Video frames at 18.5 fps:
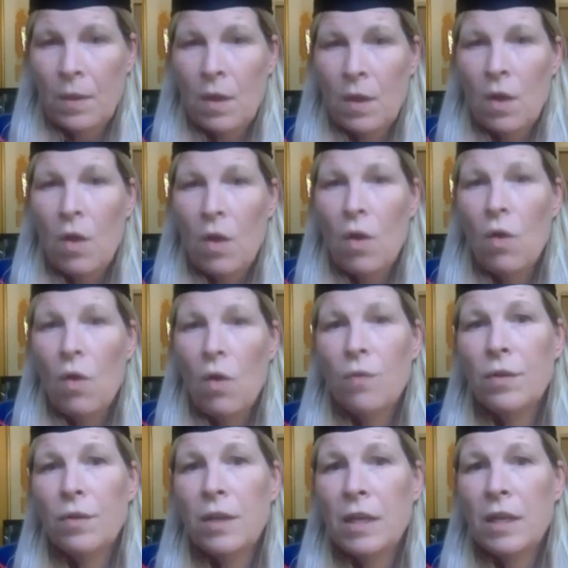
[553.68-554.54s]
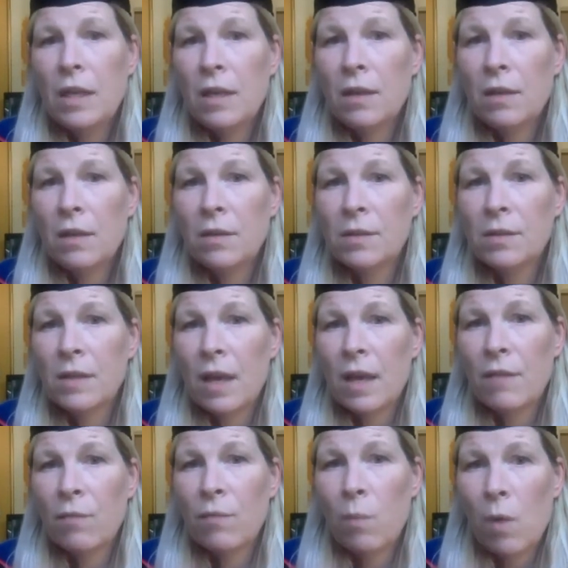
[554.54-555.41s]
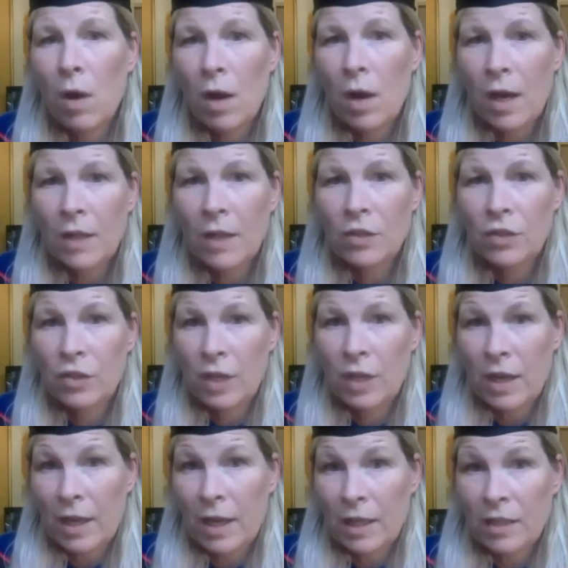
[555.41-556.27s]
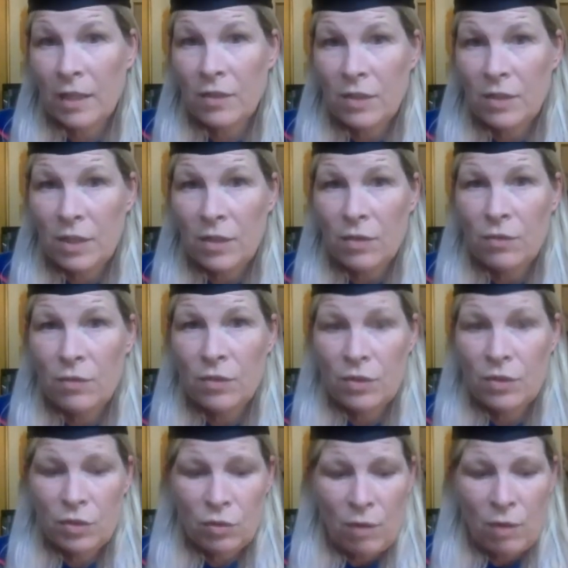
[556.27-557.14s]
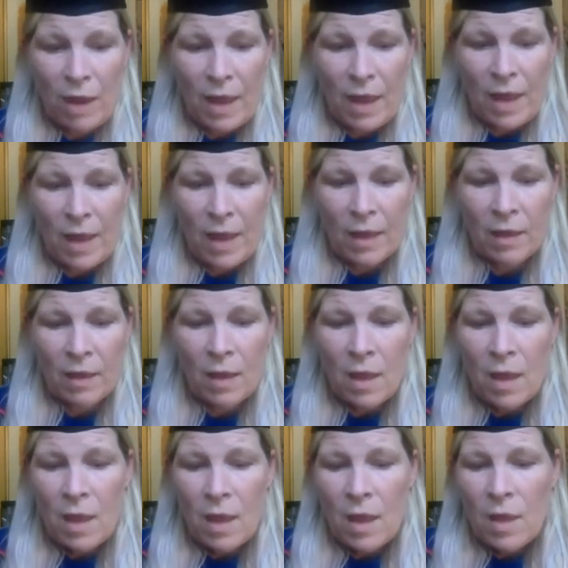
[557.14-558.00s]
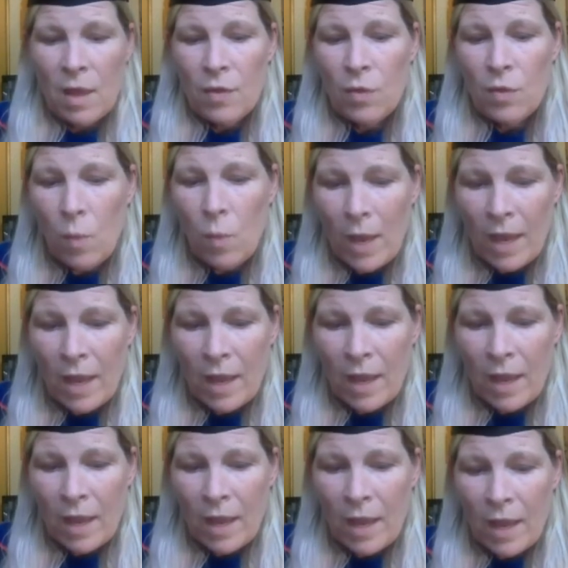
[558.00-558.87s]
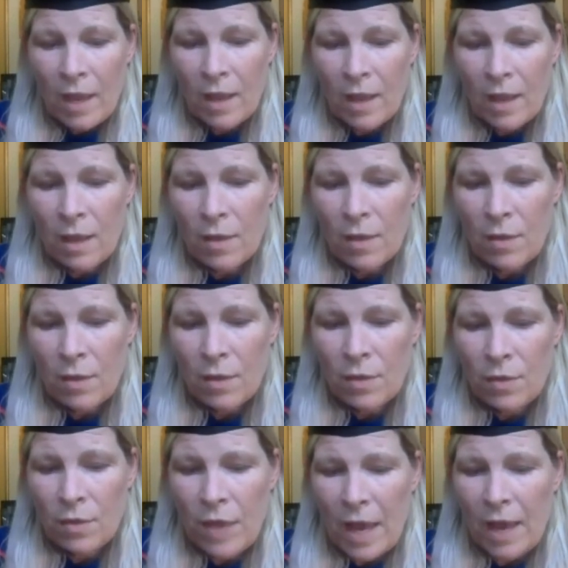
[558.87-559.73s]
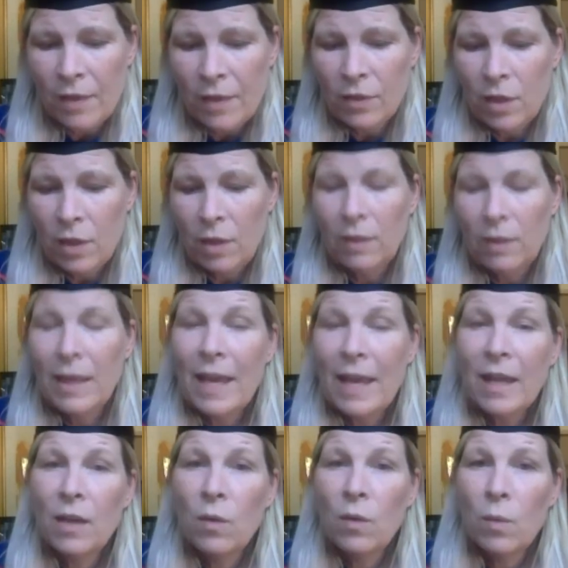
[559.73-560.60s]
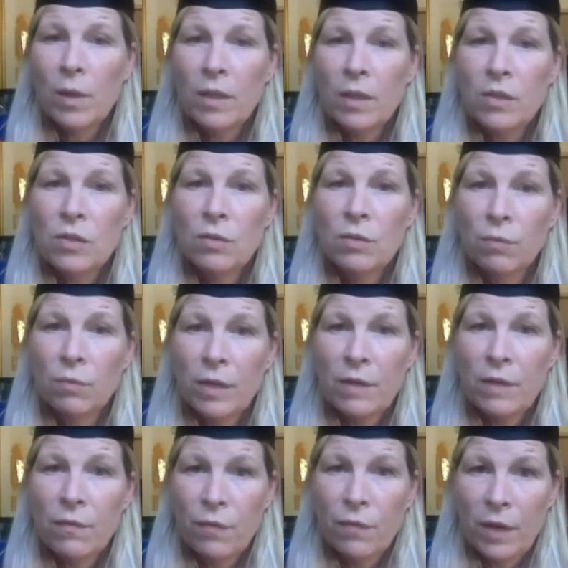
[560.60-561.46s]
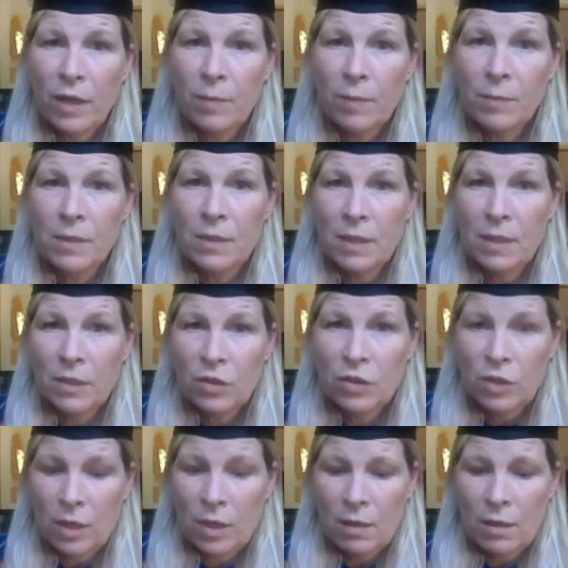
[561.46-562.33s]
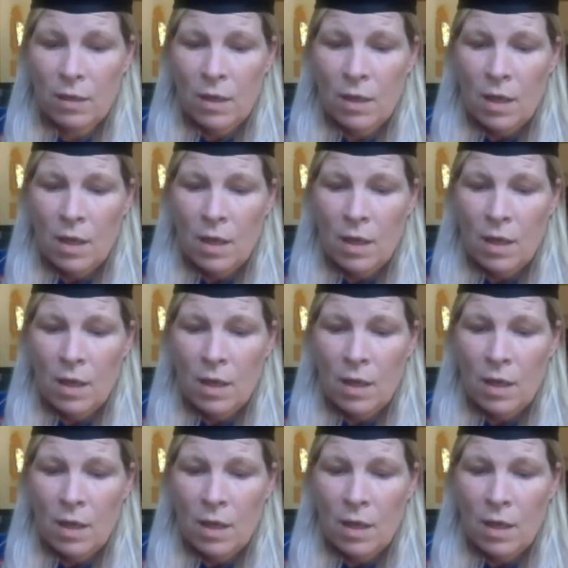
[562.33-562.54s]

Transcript: Over the years, I've watched and I continue to track the way that the language reframes addiction.